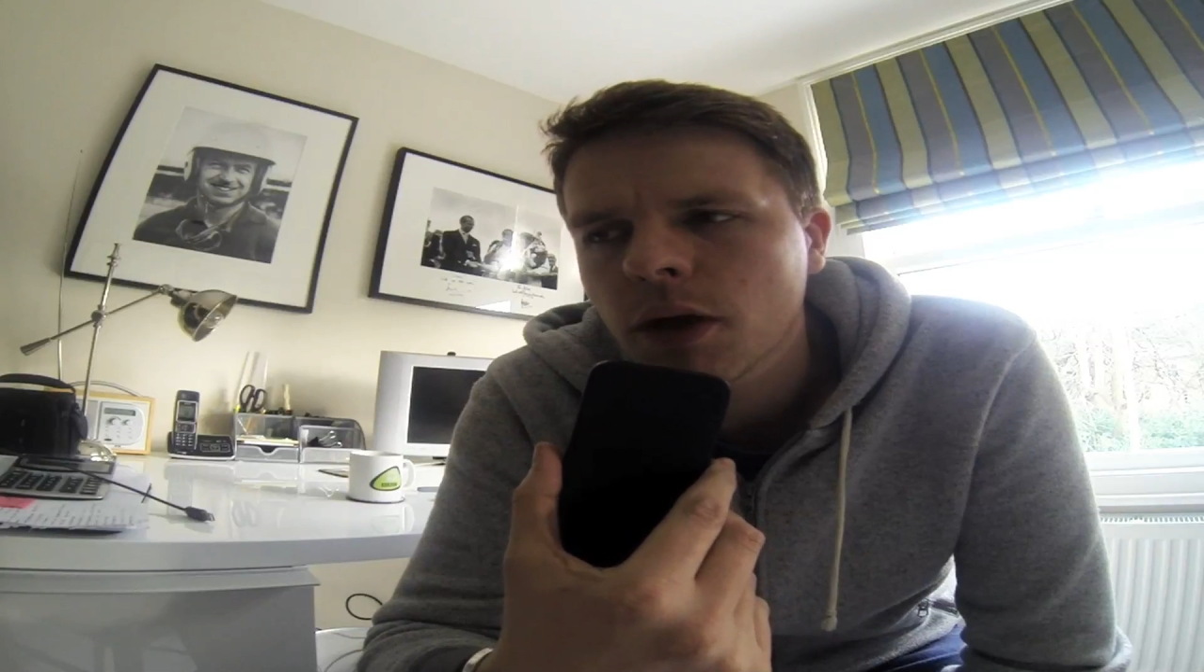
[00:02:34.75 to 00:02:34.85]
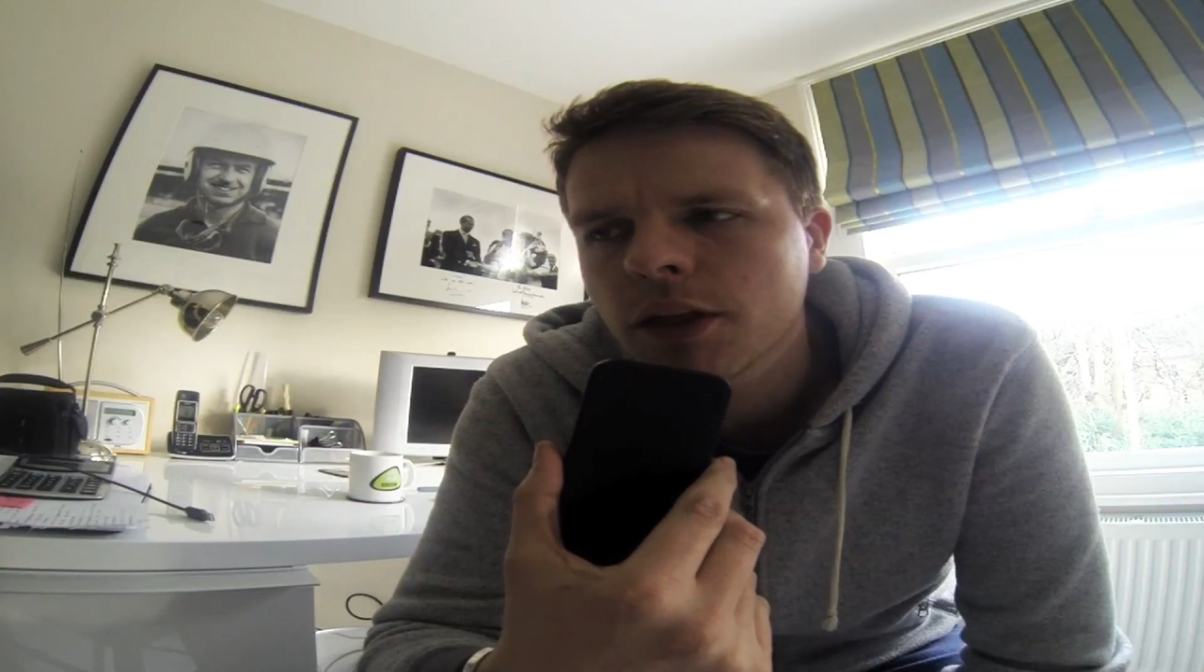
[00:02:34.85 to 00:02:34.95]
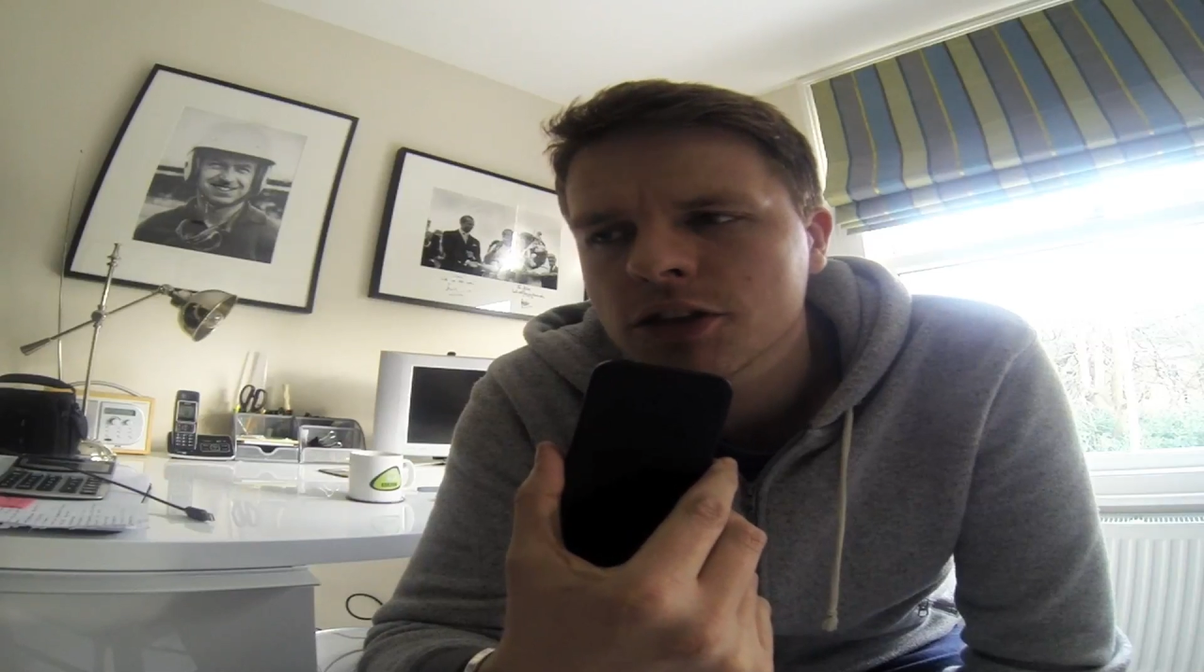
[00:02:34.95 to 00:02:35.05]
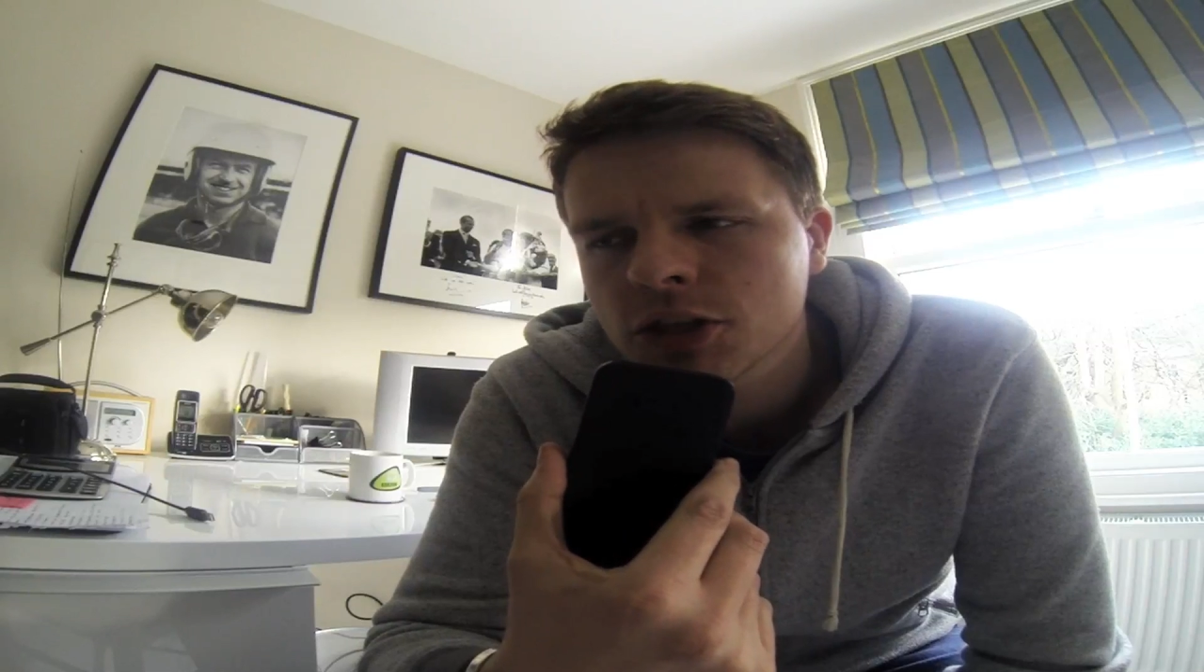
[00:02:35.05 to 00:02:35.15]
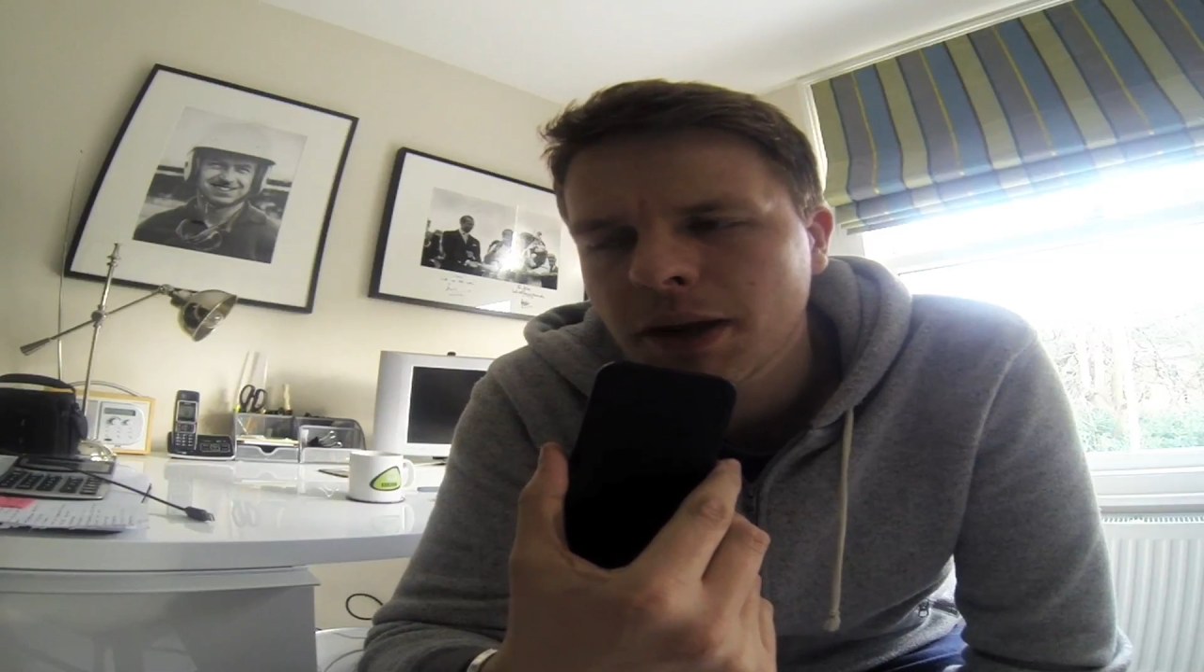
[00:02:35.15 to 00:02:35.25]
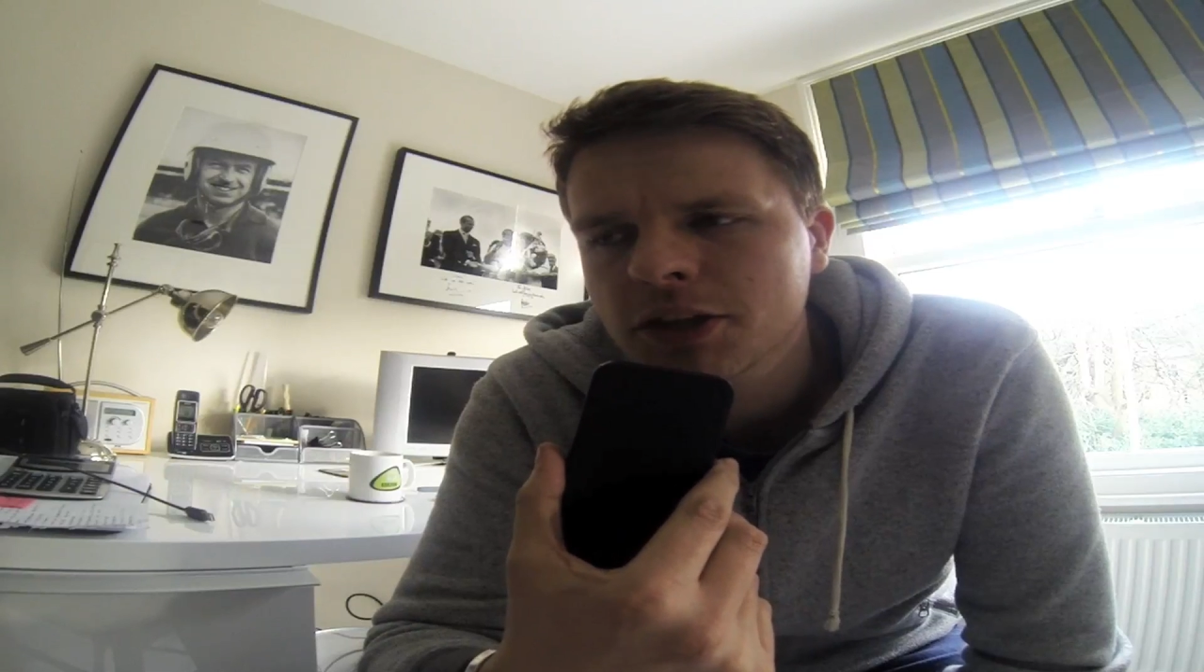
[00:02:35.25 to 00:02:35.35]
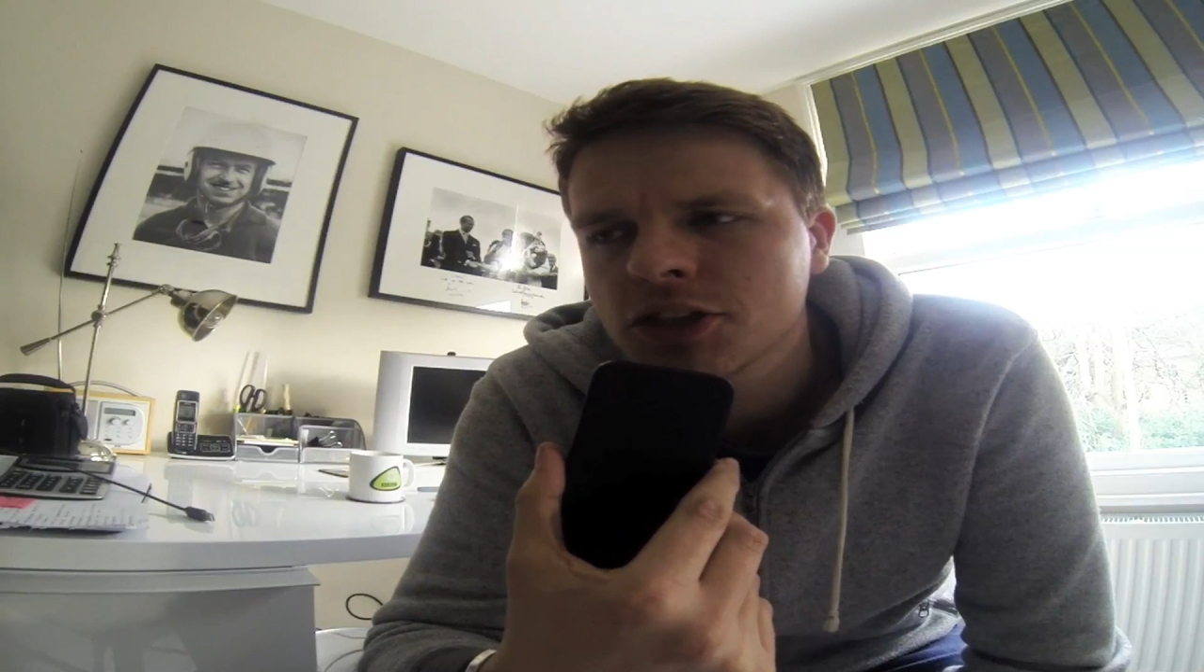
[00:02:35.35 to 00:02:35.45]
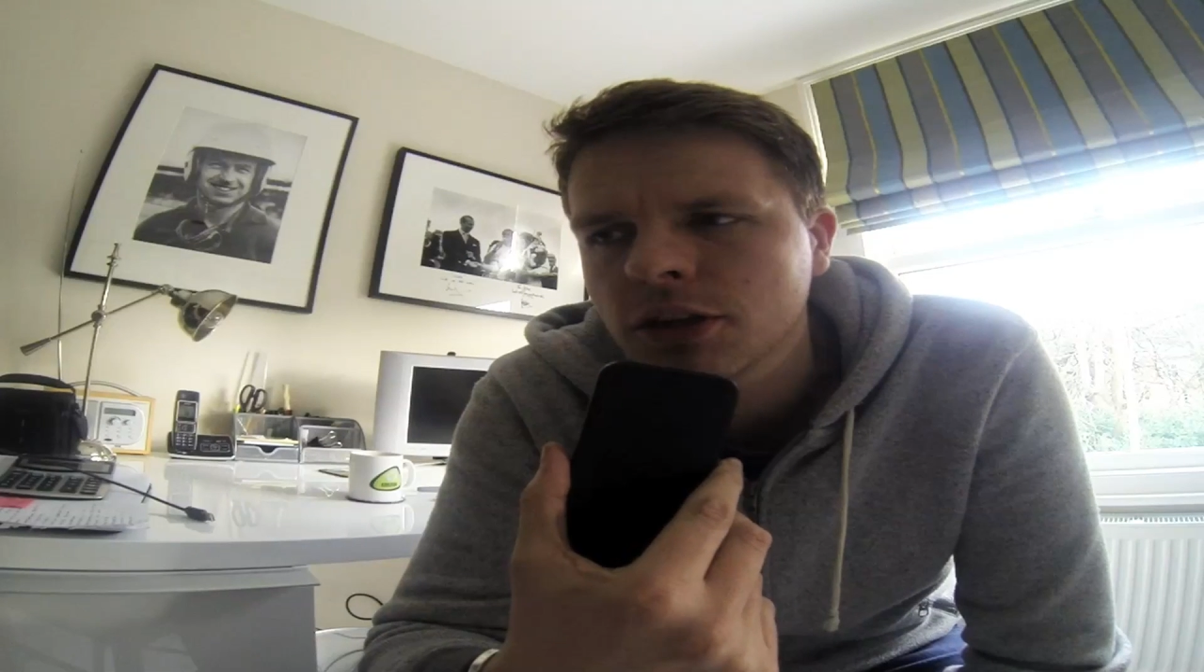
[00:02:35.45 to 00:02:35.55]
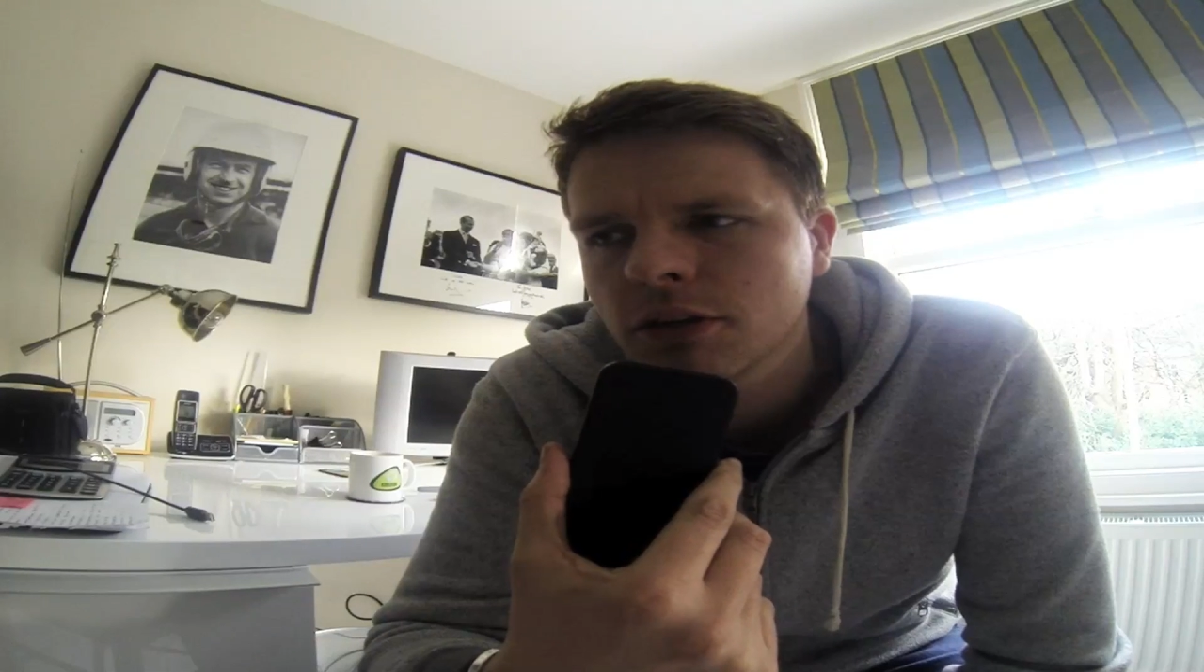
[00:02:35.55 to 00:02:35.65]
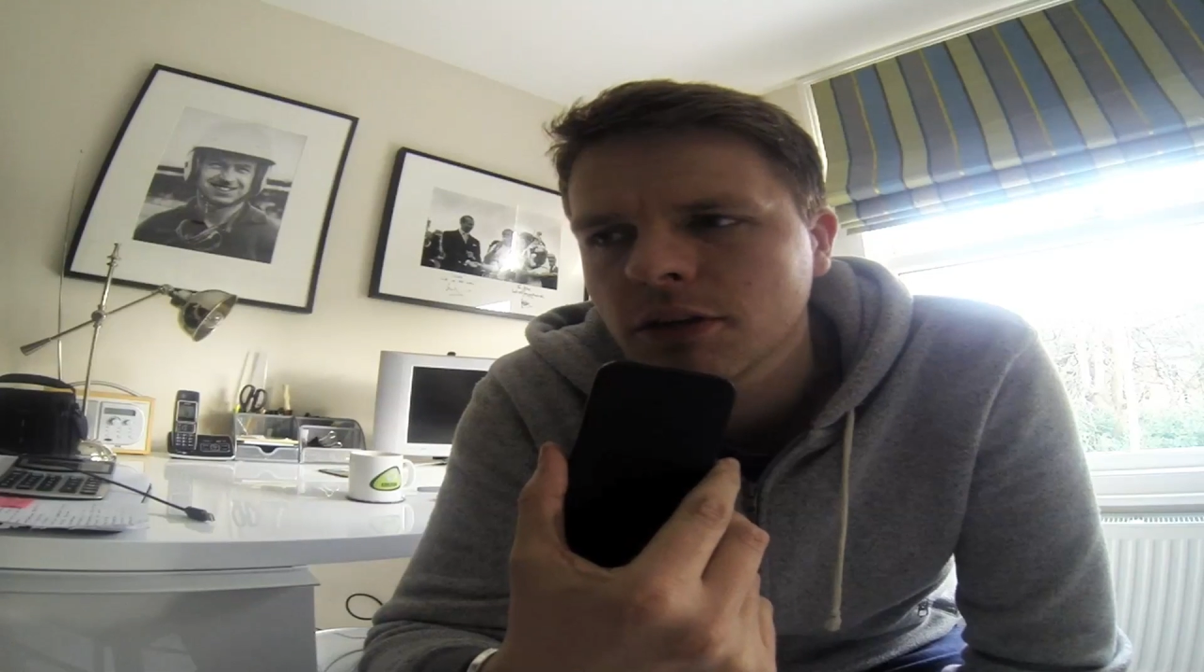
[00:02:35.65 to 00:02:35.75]
Whether
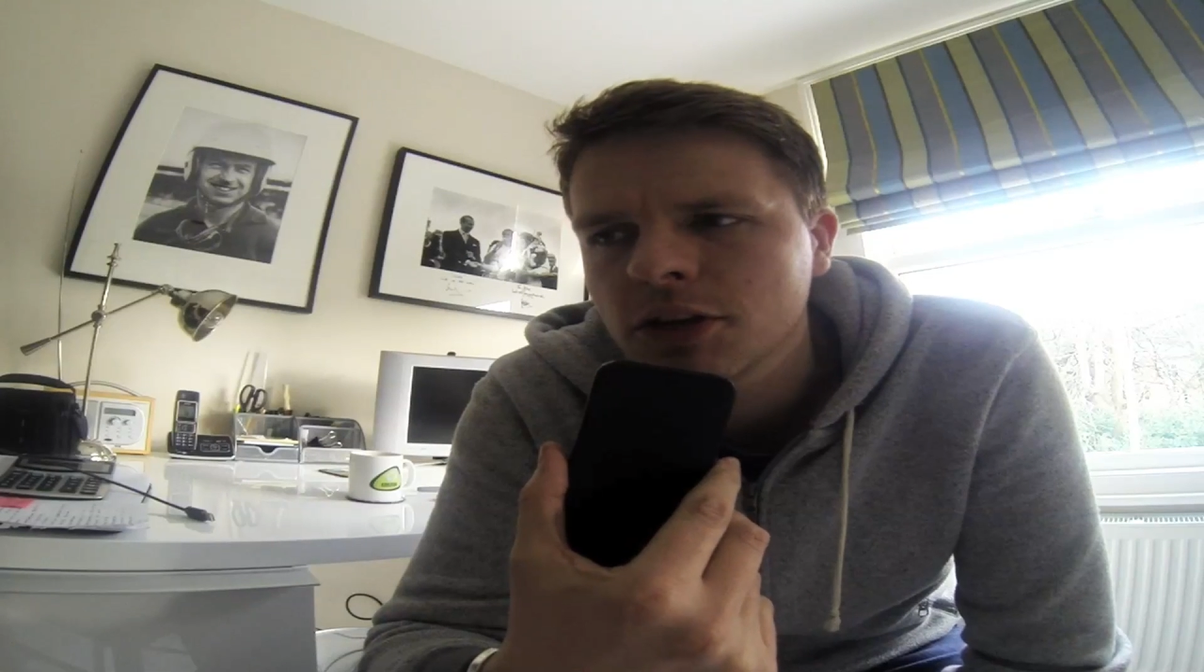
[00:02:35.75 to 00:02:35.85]
Sebastian